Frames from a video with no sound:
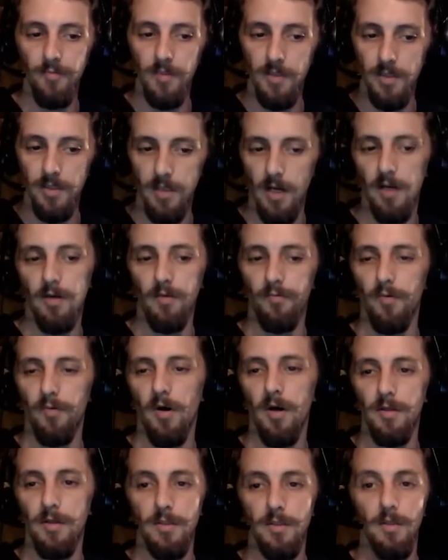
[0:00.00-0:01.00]
to
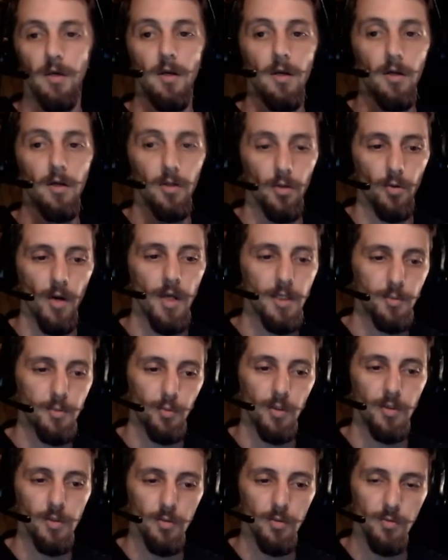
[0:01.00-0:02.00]
sacrifice
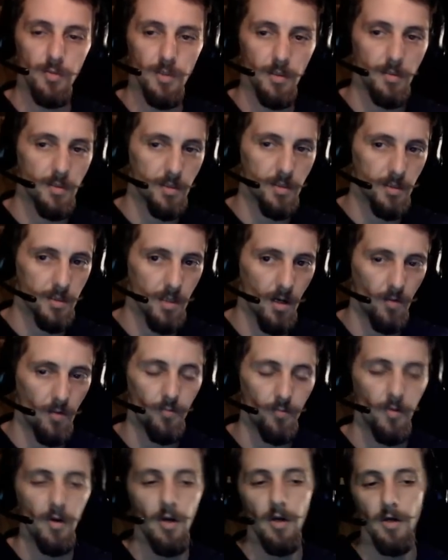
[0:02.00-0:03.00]
Grasping Dunes
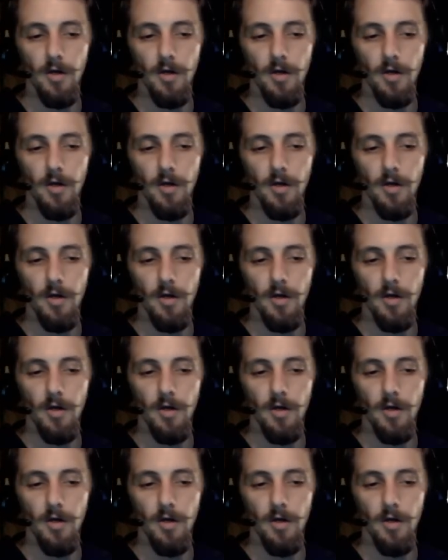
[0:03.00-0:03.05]
itself.